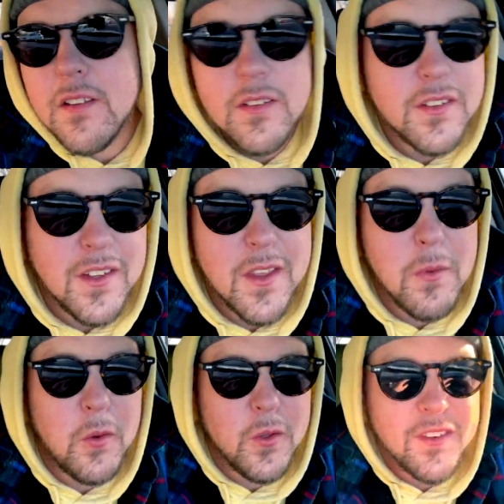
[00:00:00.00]
Same
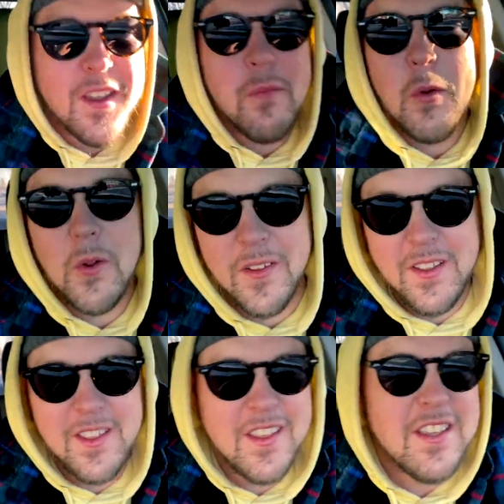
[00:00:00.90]
old, same
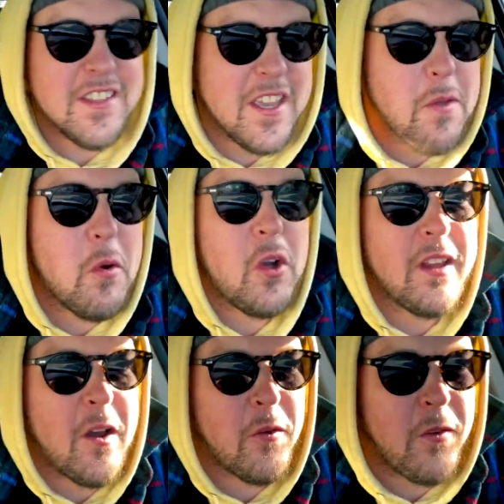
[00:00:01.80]
old. Same old
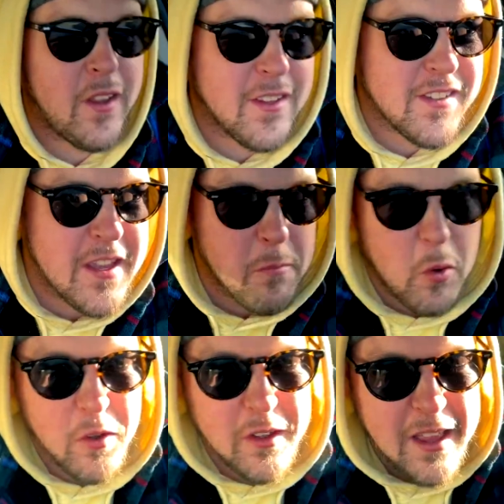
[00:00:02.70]
outfit, same
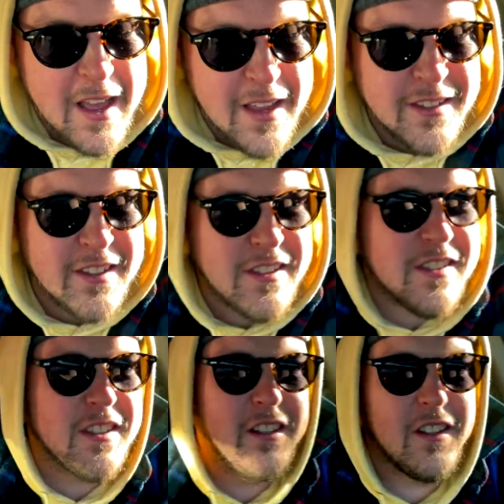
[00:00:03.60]
old
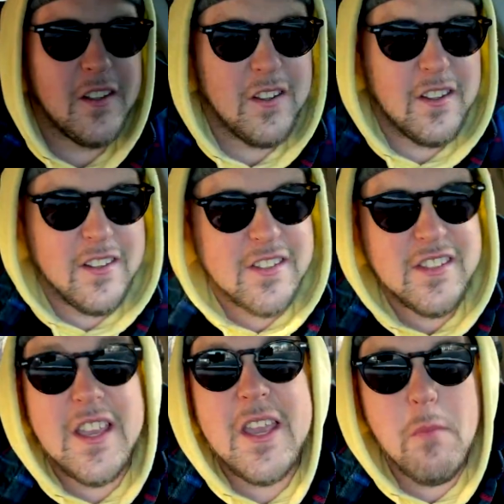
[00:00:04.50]
glasses.
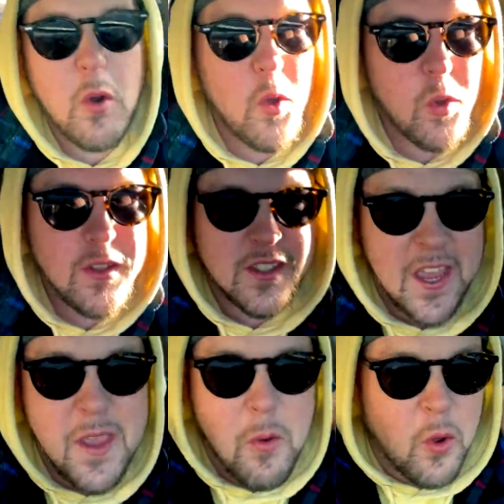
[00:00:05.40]
Same old,
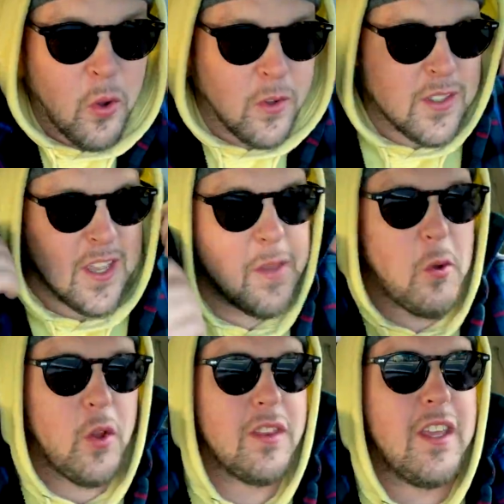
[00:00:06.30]
same old. Same
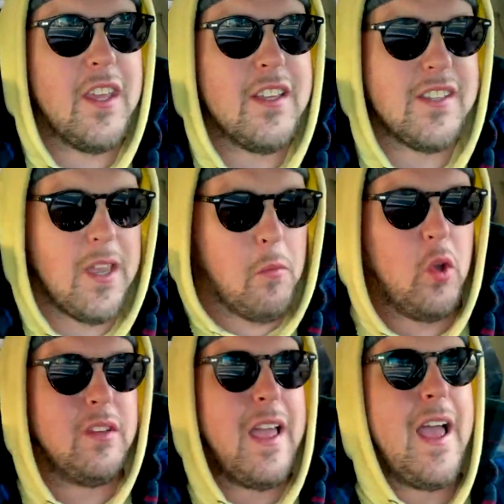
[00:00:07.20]
old thing, same
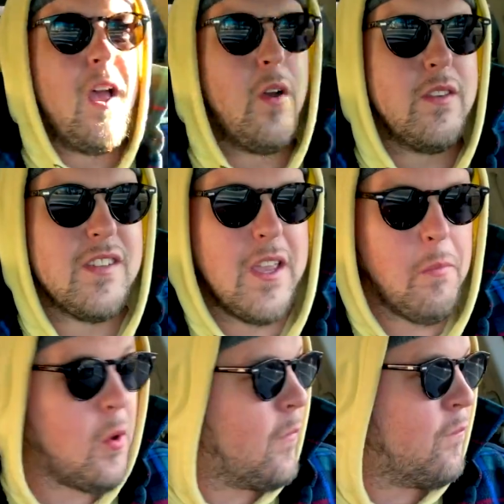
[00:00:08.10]
old town, same
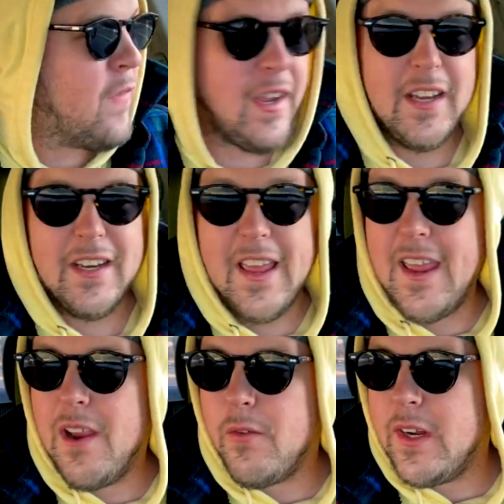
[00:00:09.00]
old fucking day
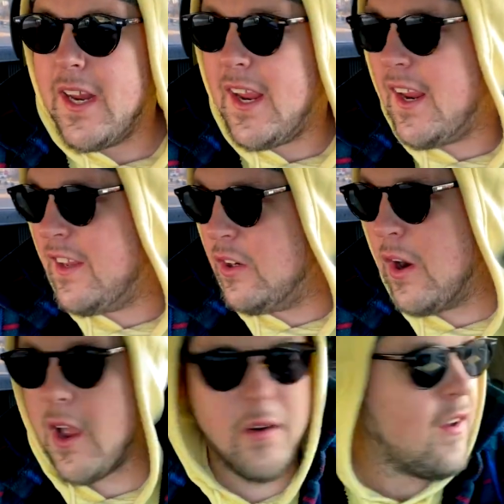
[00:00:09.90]
every day.
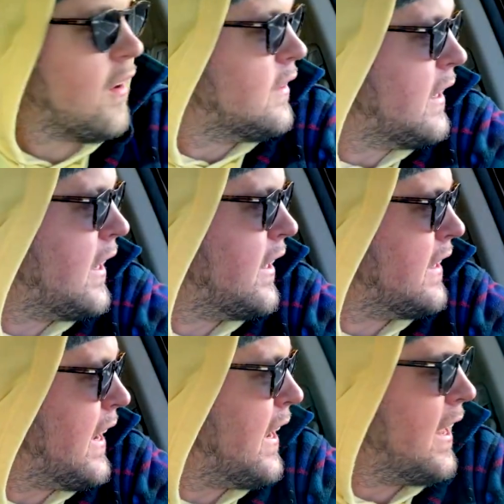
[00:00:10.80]
Groundhog Day,
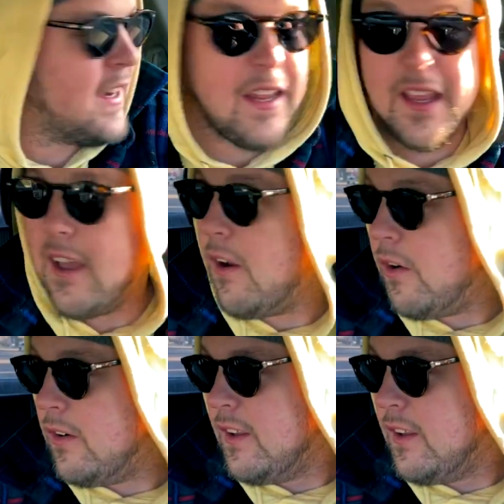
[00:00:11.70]
day in, day out.